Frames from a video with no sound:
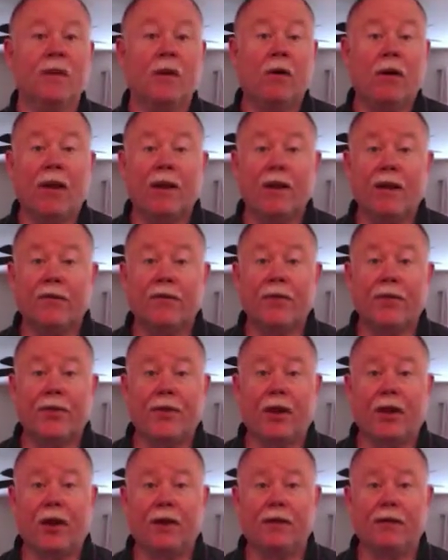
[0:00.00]
Well, I never
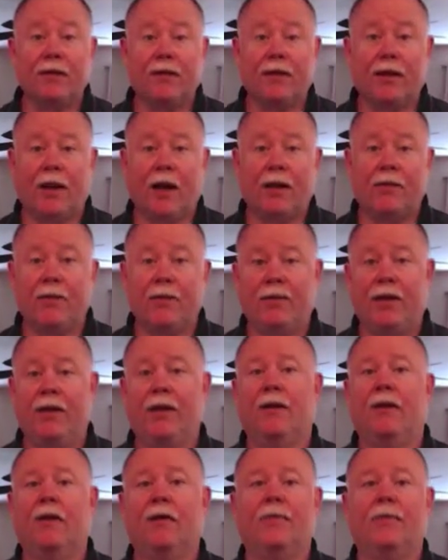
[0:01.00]
thought that I would be
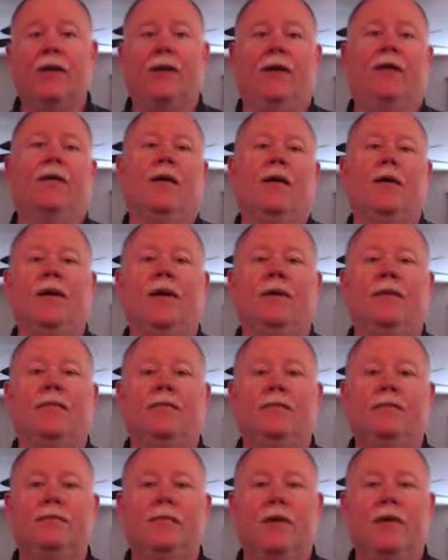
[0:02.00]
here, but here I am